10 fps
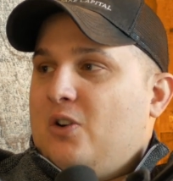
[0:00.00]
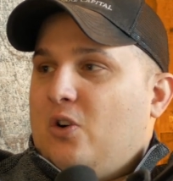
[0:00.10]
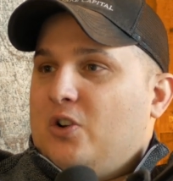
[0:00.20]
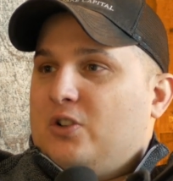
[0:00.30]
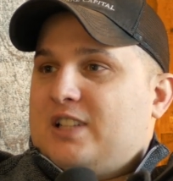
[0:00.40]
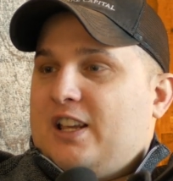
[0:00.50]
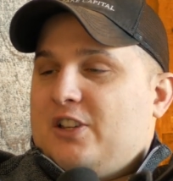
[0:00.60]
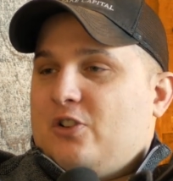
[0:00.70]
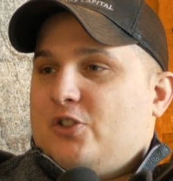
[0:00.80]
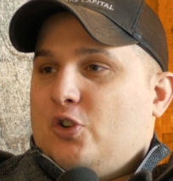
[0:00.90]
Or they'll say,
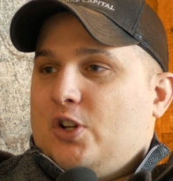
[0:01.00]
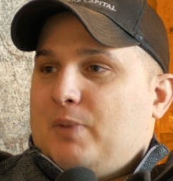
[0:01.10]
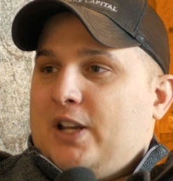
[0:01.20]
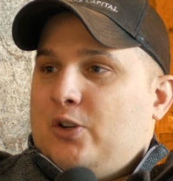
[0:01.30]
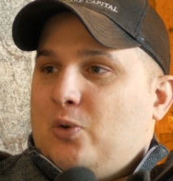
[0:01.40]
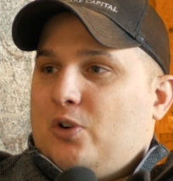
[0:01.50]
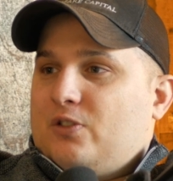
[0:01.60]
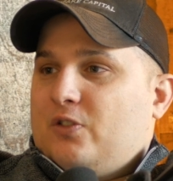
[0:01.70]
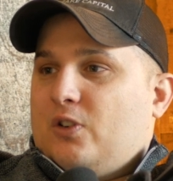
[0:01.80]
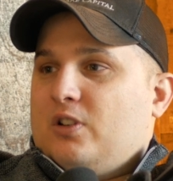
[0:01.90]
join my course
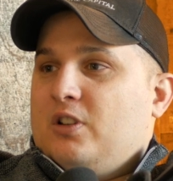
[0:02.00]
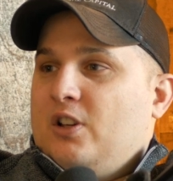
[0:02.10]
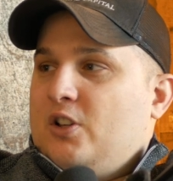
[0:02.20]
for